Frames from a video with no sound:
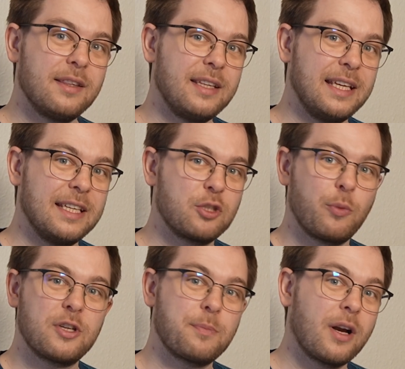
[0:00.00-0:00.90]
the
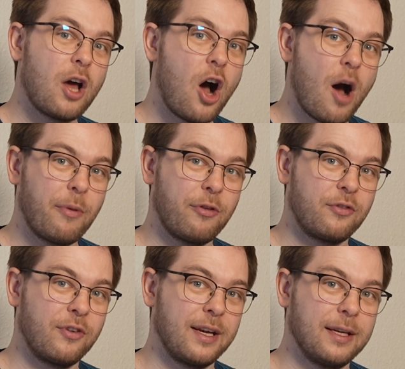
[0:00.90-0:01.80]
SwitchBot Hub
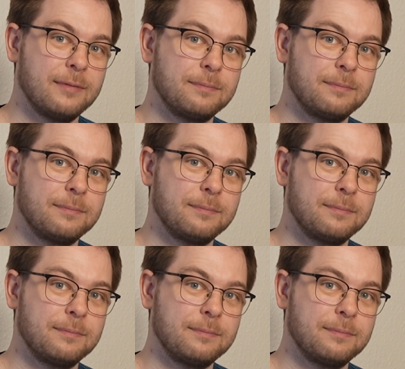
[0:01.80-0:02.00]
3.